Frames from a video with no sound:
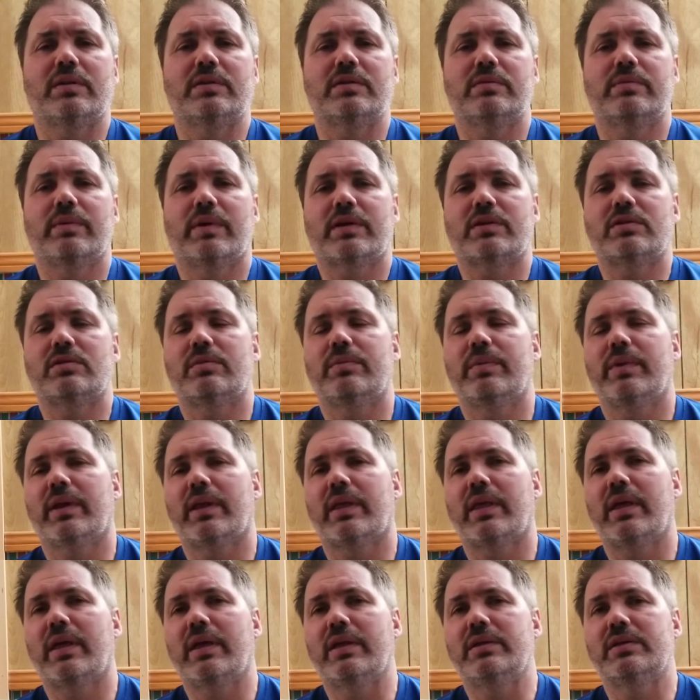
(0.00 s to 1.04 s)
some extra
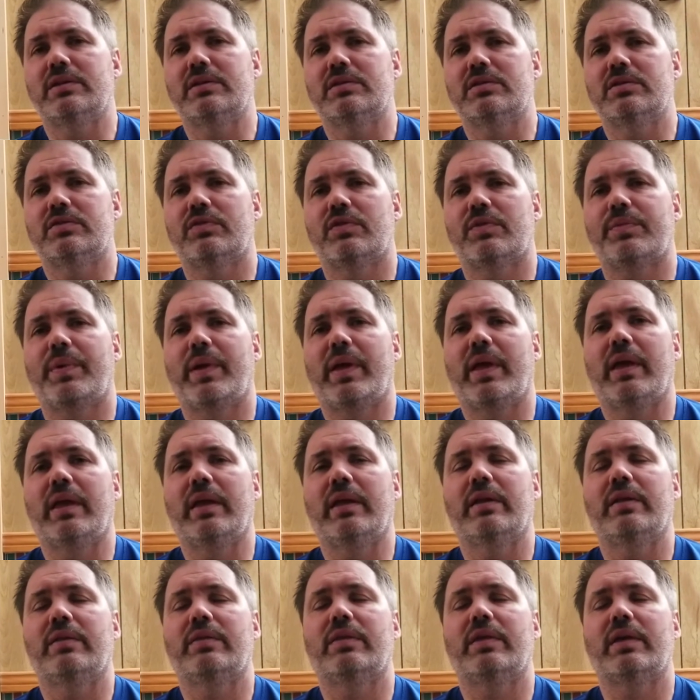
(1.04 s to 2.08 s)
medications for pain
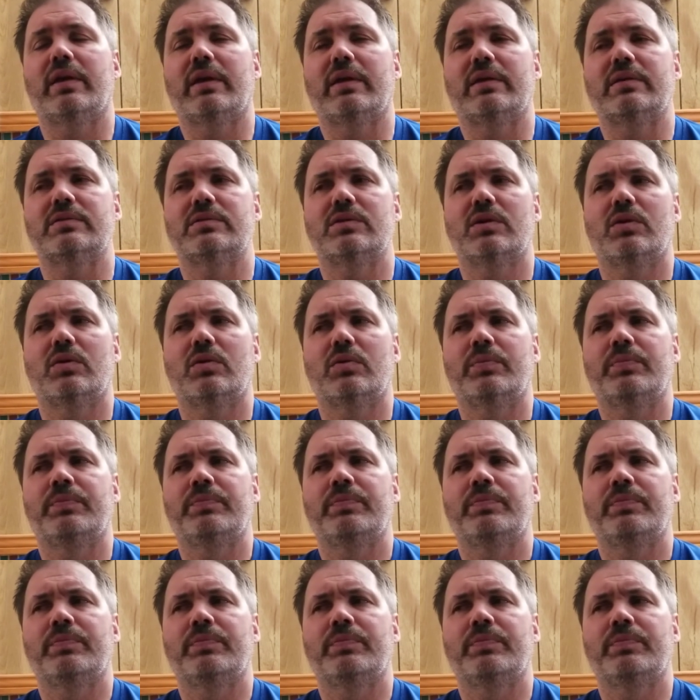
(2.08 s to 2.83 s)
and things, so